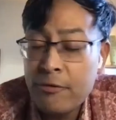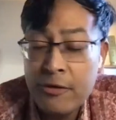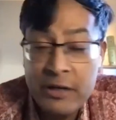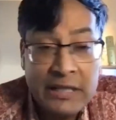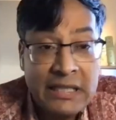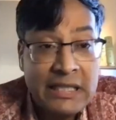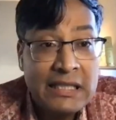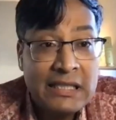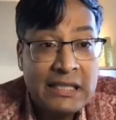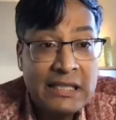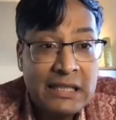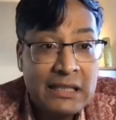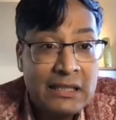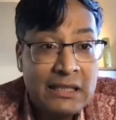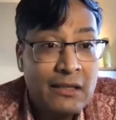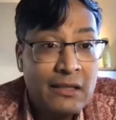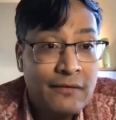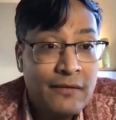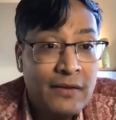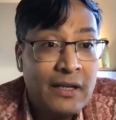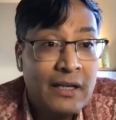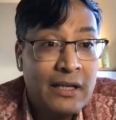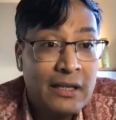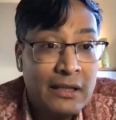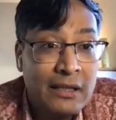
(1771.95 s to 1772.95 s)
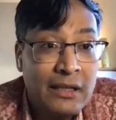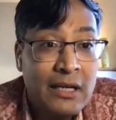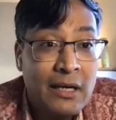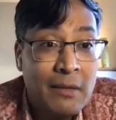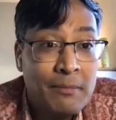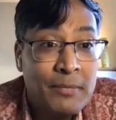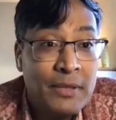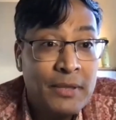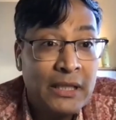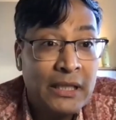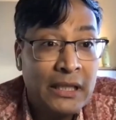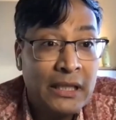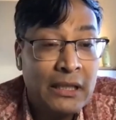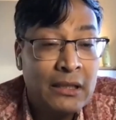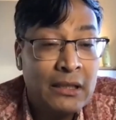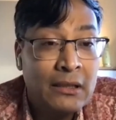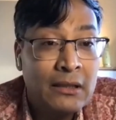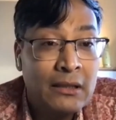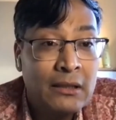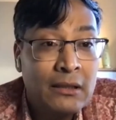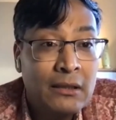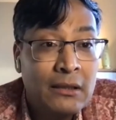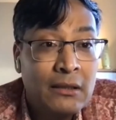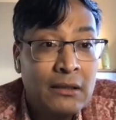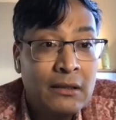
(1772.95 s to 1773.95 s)
pretty significant
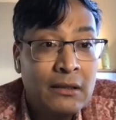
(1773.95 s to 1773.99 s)
company